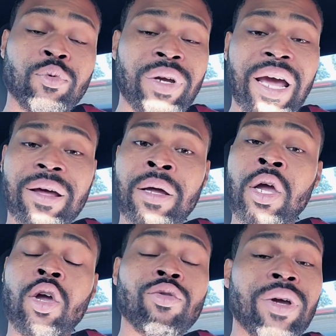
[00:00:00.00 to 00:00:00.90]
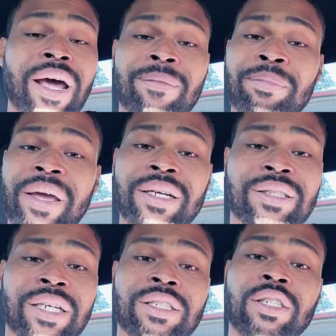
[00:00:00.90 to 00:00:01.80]
You got to you got to pay
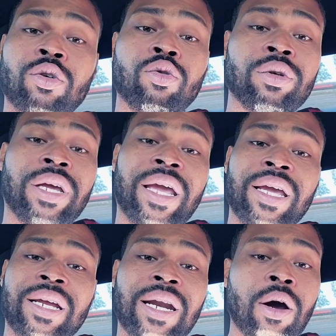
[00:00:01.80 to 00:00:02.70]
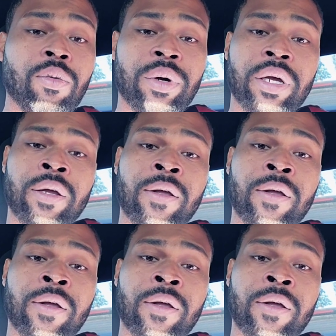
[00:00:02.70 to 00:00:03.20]
attention to who you're hanging out with.